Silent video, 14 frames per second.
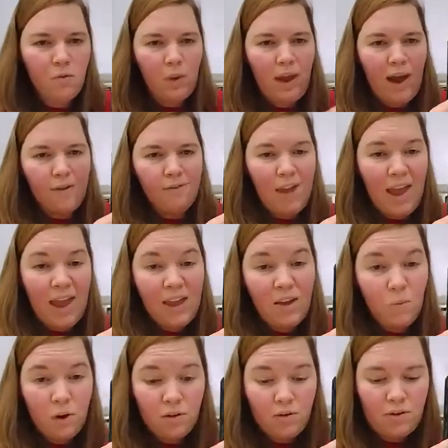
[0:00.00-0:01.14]
We have 8
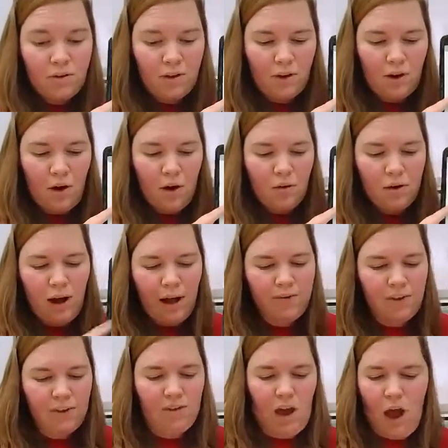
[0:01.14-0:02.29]
words to code at
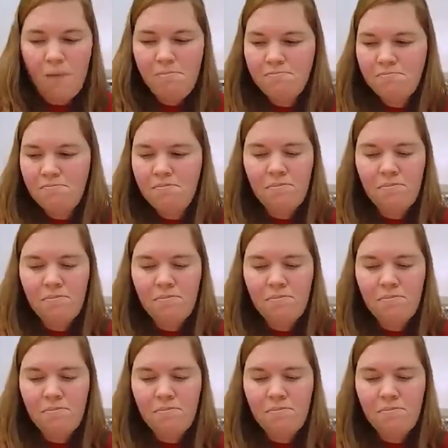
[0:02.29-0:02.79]
the top.